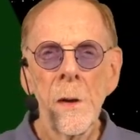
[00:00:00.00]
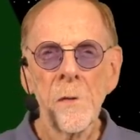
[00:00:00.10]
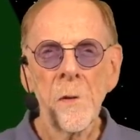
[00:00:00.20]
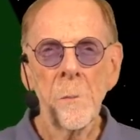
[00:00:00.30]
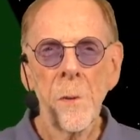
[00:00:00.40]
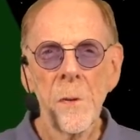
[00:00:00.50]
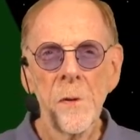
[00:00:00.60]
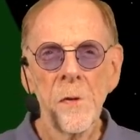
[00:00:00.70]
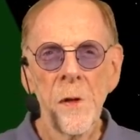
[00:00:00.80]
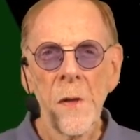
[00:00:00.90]
It's
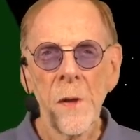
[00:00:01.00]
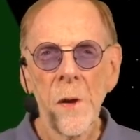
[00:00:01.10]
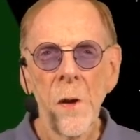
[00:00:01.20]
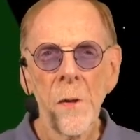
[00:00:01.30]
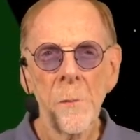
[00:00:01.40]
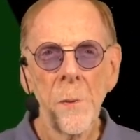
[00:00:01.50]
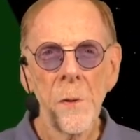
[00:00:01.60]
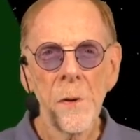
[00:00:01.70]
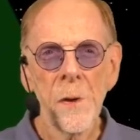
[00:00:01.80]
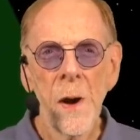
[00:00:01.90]
important to say that all
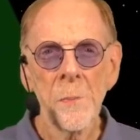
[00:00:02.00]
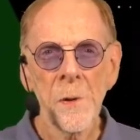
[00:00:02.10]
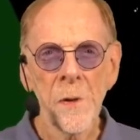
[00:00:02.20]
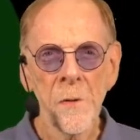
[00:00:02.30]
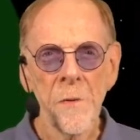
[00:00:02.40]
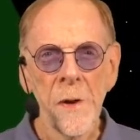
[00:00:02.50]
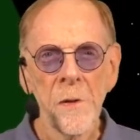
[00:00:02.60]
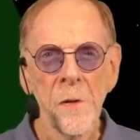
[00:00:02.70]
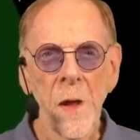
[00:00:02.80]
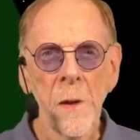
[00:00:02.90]
important optical
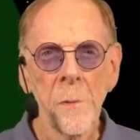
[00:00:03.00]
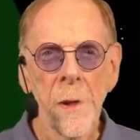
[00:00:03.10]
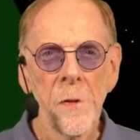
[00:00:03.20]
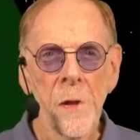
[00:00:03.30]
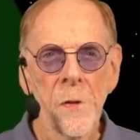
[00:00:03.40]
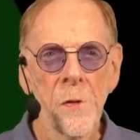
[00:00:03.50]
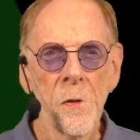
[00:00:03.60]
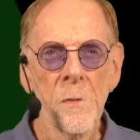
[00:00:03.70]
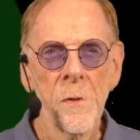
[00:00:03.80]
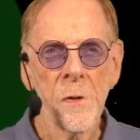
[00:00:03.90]
effects take place at the
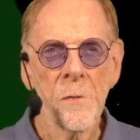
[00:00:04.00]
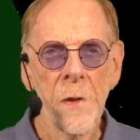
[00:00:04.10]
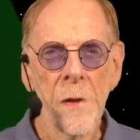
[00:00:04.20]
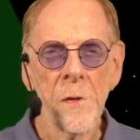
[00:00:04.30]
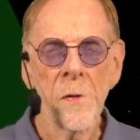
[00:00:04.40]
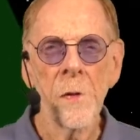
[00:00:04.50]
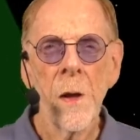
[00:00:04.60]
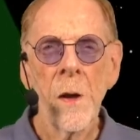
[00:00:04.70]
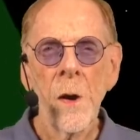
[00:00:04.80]
surface of lenses,